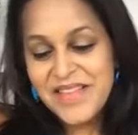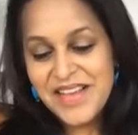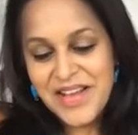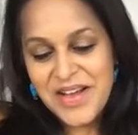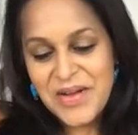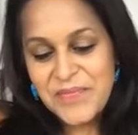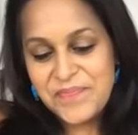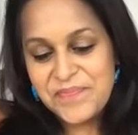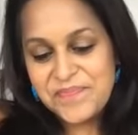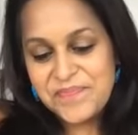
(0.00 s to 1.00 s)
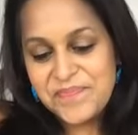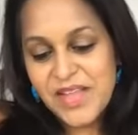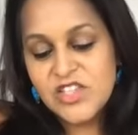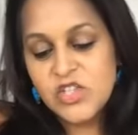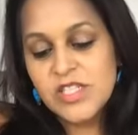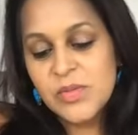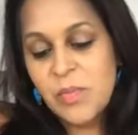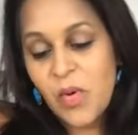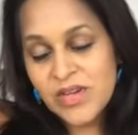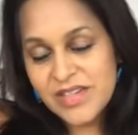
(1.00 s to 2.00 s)
So it's
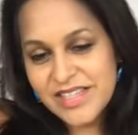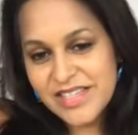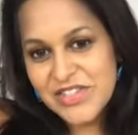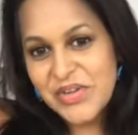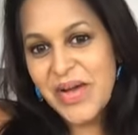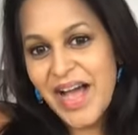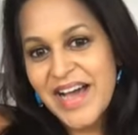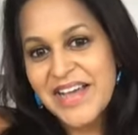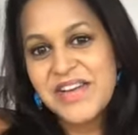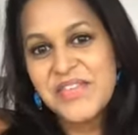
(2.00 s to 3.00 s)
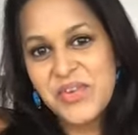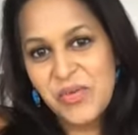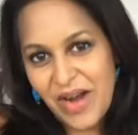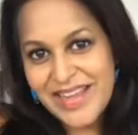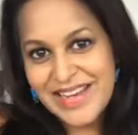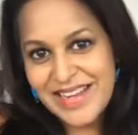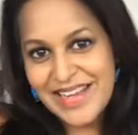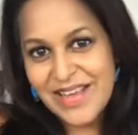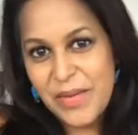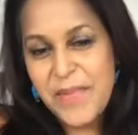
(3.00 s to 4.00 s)
important to add
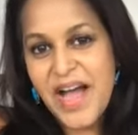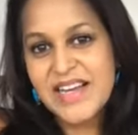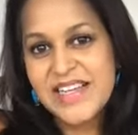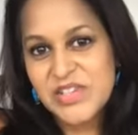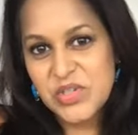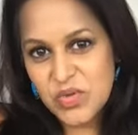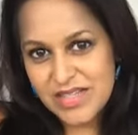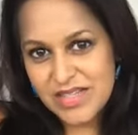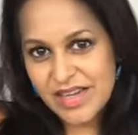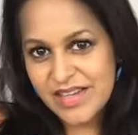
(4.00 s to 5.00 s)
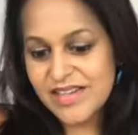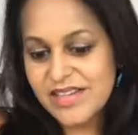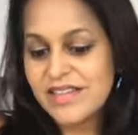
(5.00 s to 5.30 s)
variety back into our diet.